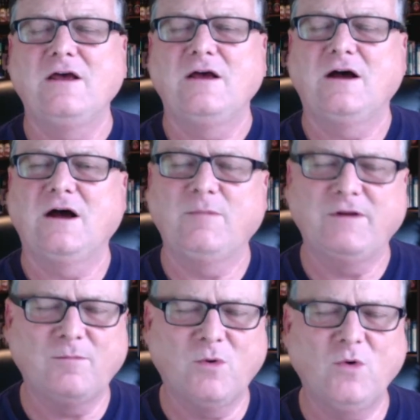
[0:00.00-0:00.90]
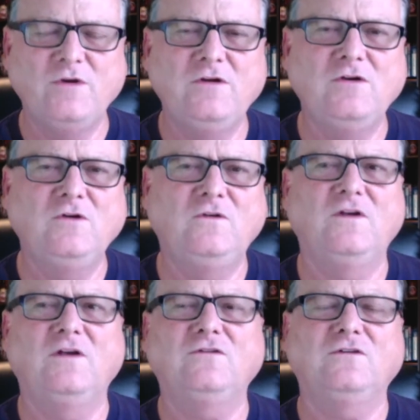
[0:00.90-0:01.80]
But the more you use
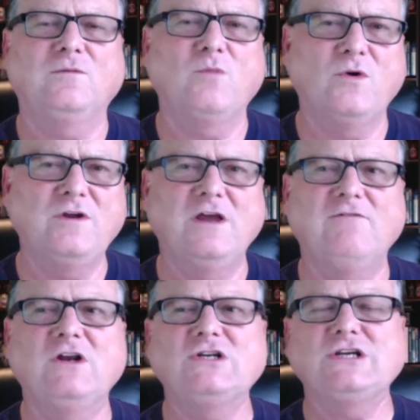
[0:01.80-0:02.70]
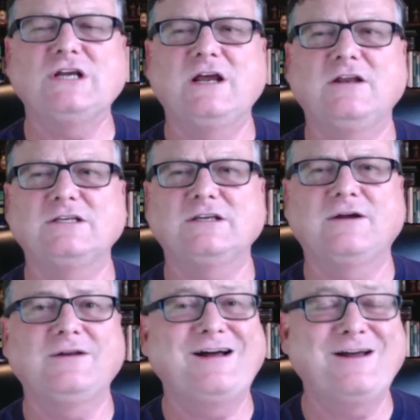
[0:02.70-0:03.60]
this, the more you give it a chance.
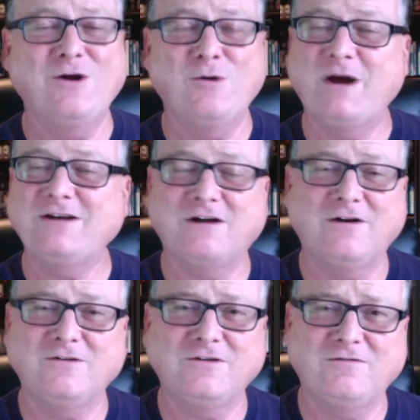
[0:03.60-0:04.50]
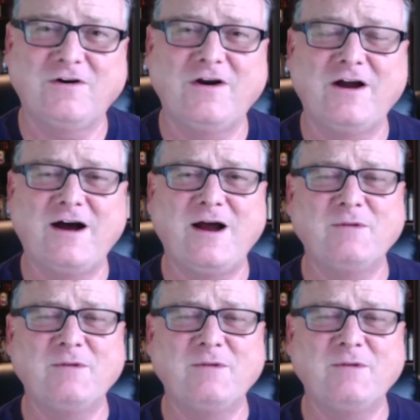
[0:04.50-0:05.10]
And I know my tolerance is very high.